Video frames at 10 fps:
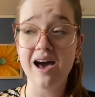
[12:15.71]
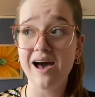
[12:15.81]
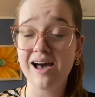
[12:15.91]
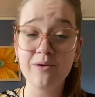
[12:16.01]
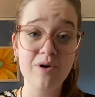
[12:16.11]

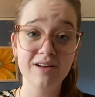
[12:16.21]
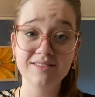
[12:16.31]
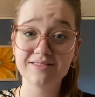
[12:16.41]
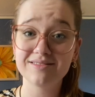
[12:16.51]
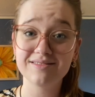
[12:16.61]
I
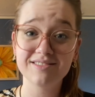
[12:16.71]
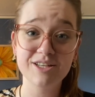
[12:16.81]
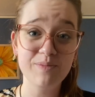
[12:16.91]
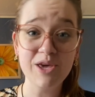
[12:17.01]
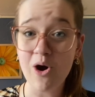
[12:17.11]
want
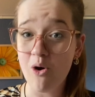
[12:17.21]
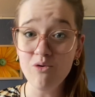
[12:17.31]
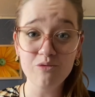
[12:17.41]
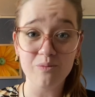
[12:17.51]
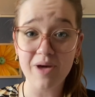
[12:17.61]
to be
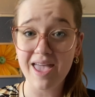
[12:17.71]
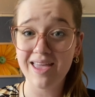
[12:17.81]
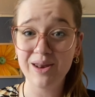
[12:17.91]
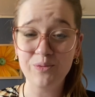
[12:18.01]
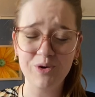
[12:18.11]
home
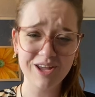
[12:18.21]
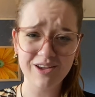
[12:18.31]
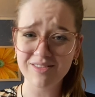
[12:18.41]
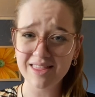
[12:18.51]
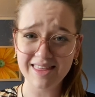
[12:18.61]
and working
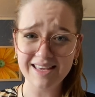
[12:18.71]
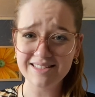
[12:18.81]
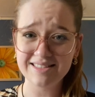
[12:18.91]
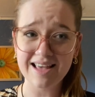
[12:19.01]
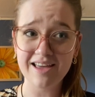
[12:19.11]
on the
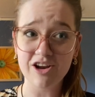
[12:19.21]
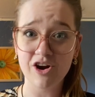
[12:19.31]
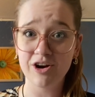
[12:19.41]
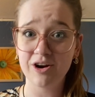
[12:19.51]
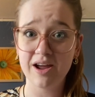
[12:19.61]
things that
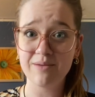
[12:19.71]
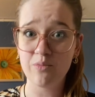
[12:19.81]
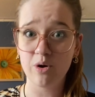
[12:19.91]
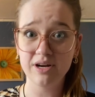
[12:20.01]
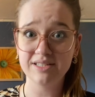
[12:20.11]
are
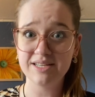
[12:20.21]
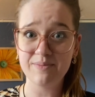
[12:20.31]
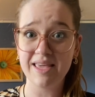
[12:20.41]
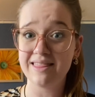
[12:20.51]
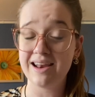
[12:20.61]
important to
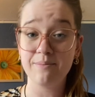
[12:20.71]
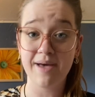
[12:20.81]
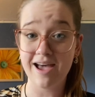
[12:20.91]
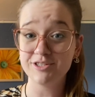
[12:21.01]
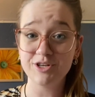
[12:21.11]
me and that I'm
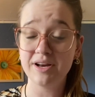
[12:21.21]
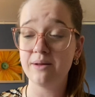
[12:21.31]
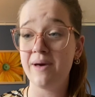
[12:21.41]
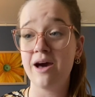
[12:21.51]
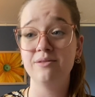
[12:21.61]
passionate
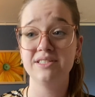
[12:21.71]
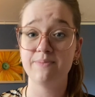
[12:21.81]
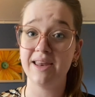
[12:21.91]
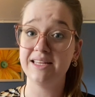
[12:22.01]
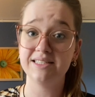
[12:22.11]
about, and
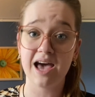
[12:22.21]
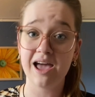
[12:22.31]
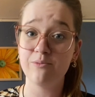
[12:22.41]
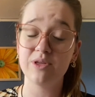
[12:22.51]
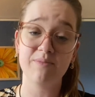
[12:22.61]
spending
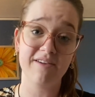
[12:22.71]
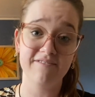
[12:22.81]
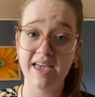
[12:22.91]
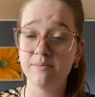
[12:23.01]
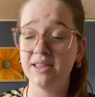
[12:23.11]
time with my
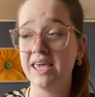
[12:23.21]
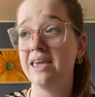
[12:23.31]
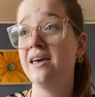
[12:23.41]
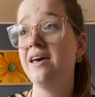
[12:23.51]
family.